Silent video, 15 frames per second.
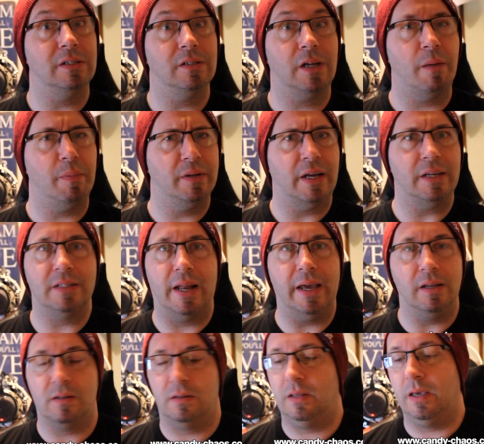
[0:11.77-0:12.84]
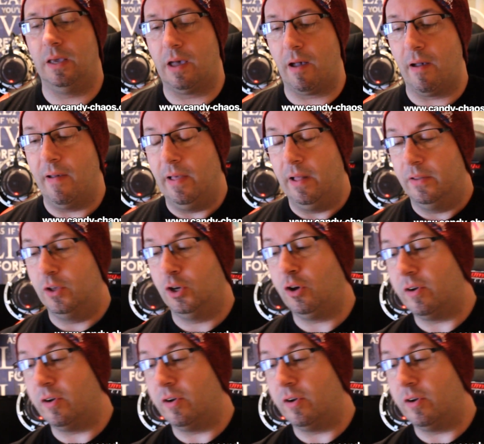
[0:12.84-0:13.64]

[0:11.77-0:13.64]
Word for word: It's a couple of days late. The uh, the